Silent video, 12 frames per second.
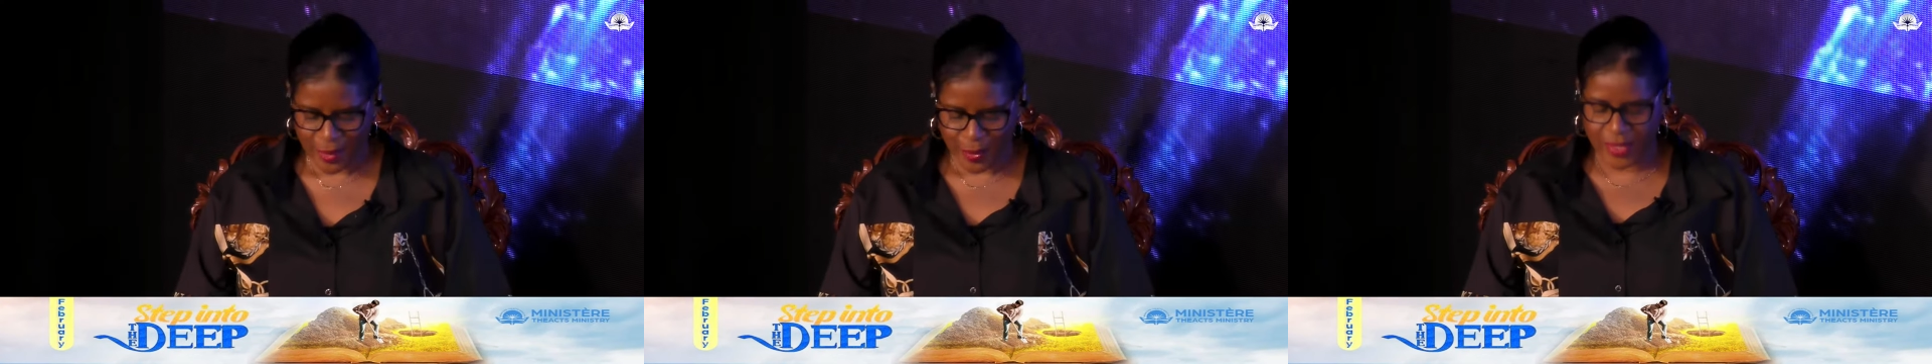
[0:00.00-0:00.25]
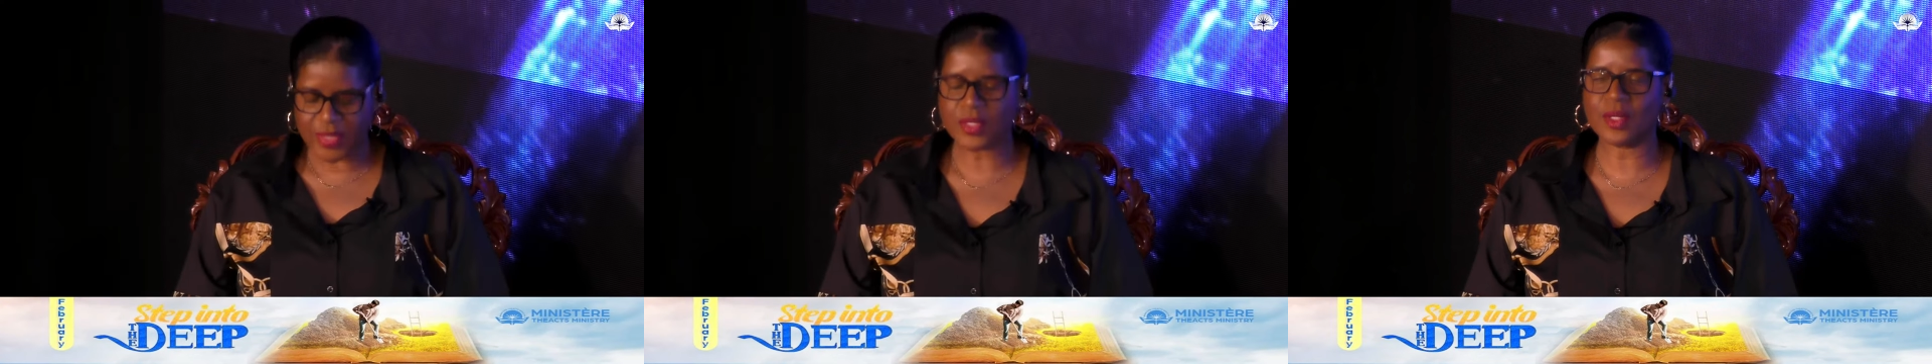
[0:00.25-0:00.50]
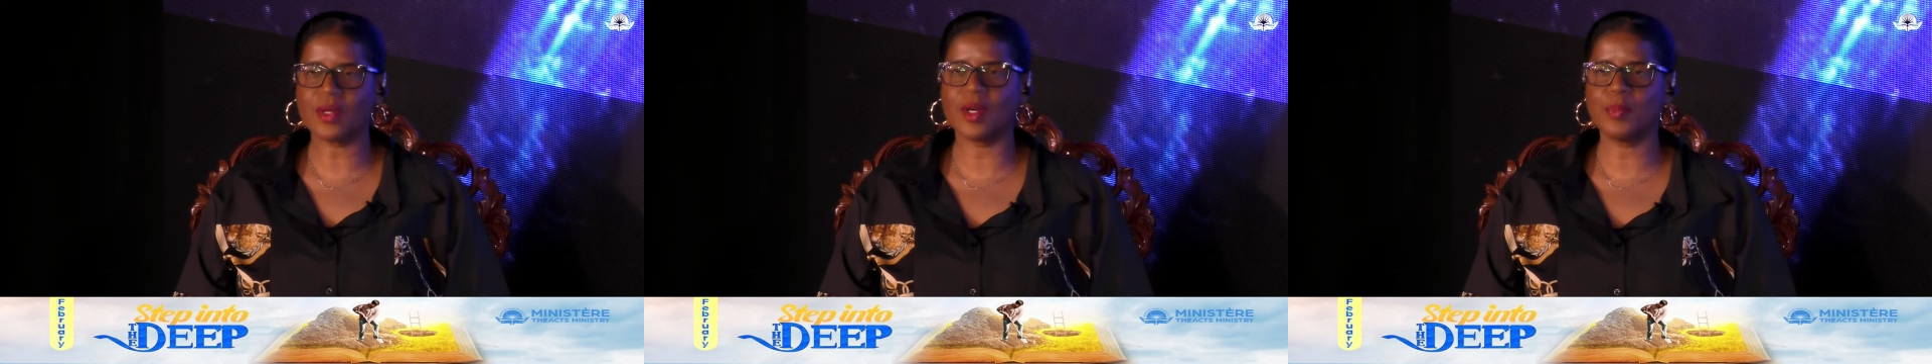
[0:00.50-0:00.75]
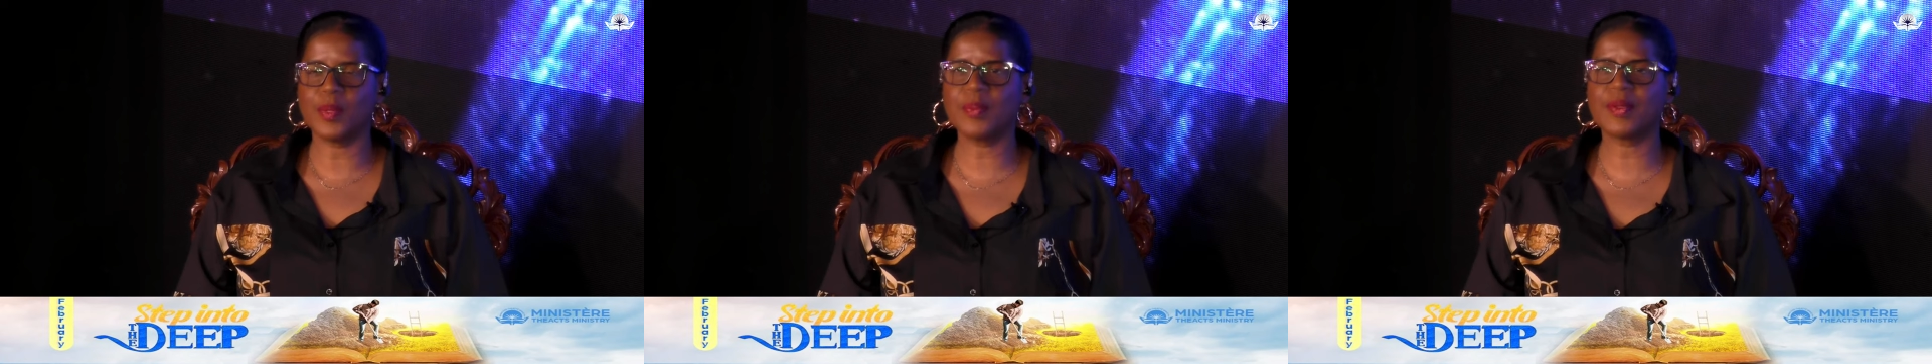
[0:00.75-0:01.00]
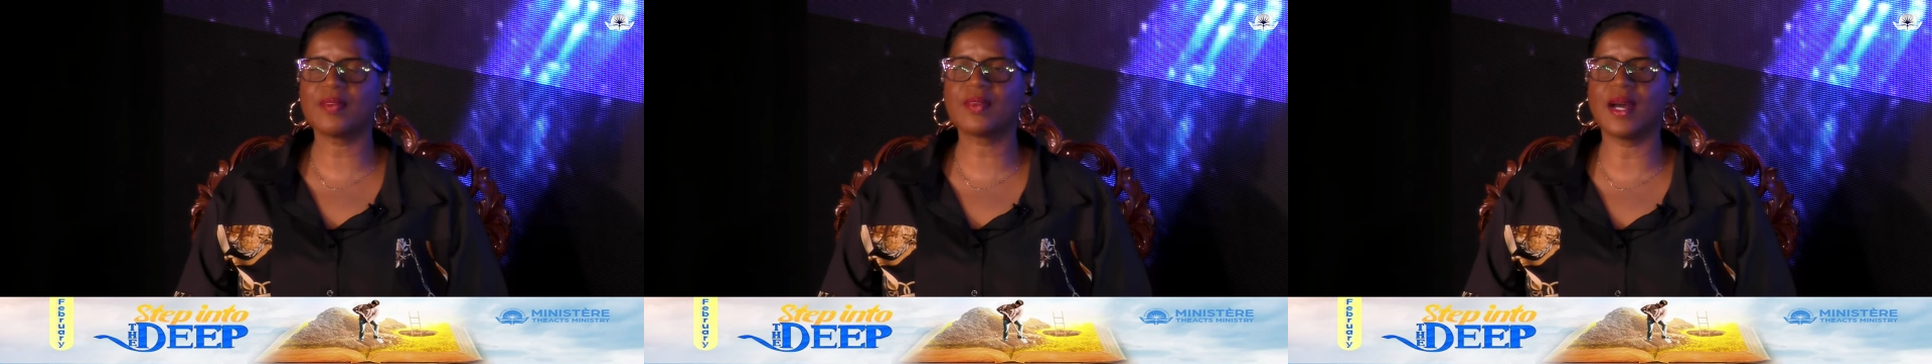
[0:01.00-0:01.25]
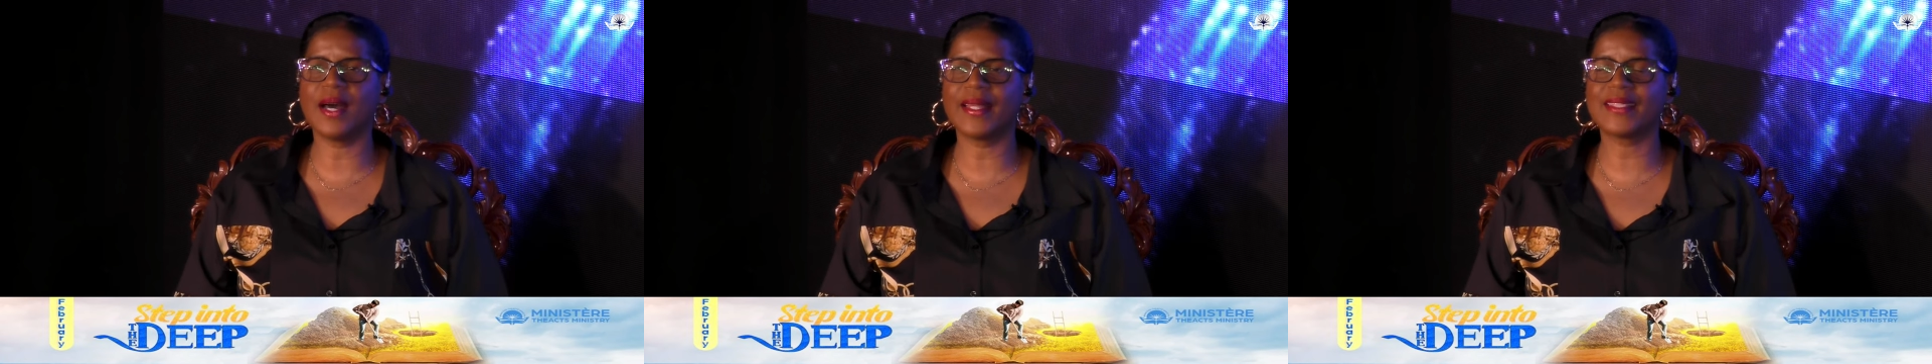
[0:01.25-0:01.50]
Praise the Lord. People of
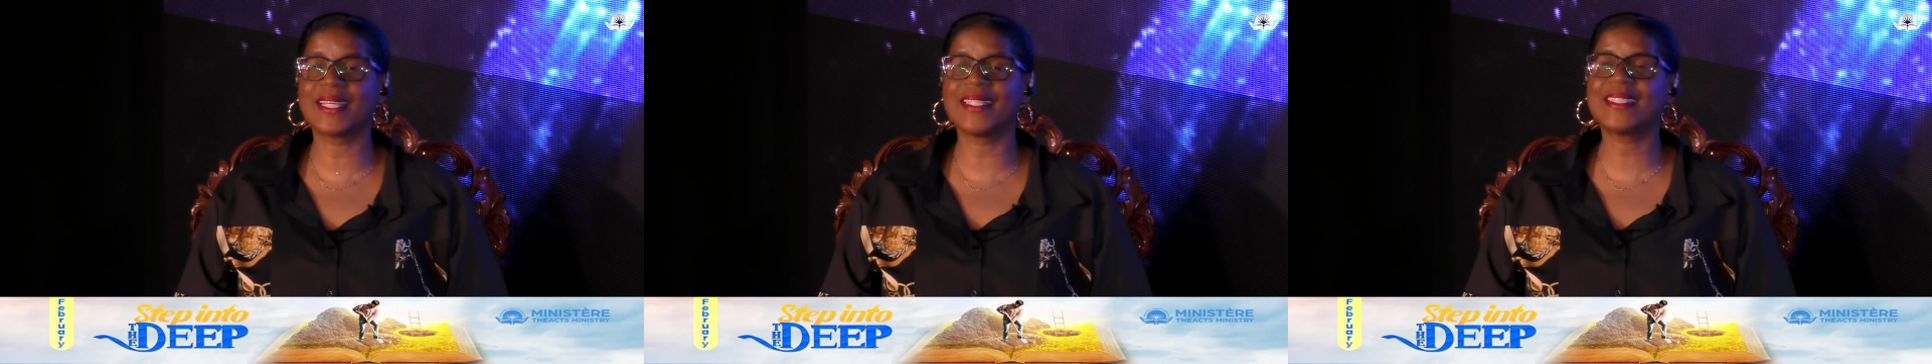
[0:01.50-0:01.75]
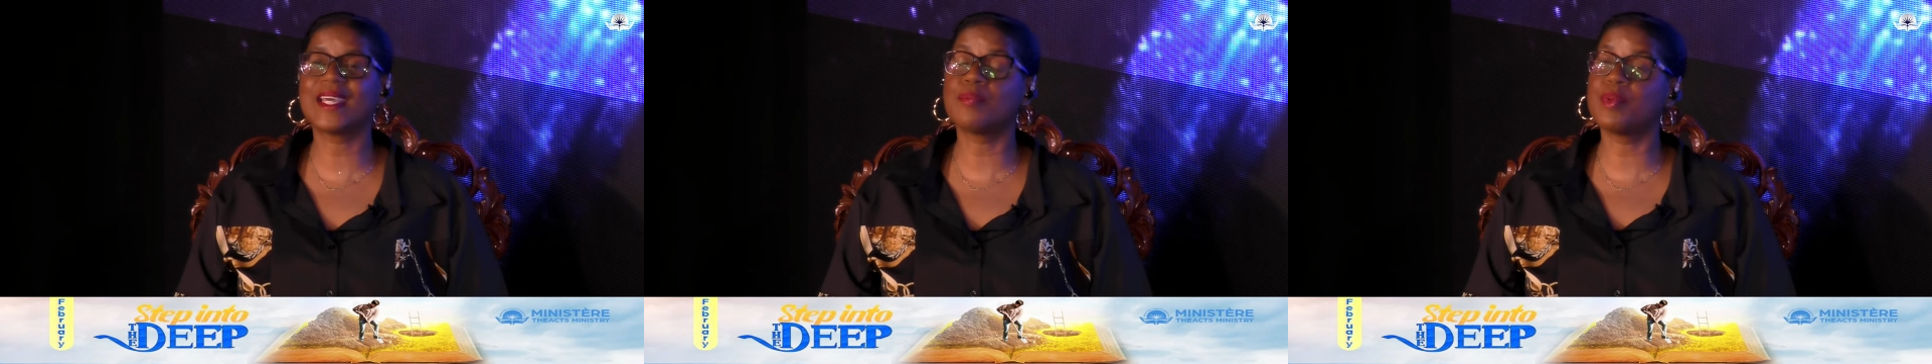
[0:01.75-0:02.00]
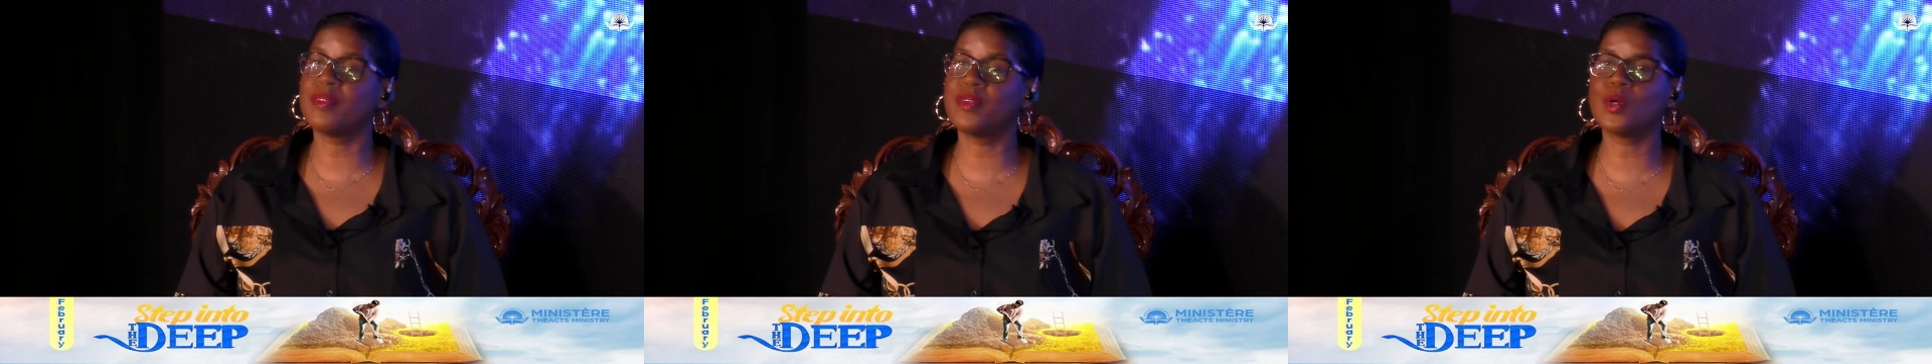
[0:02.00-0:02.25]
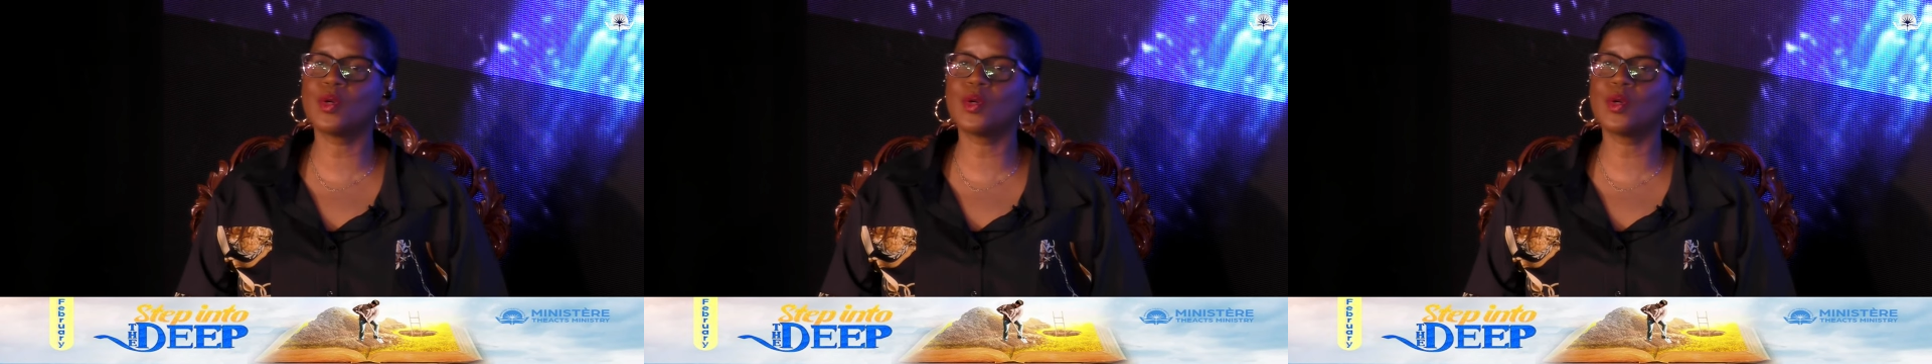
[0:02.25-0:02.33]
God, as I said before,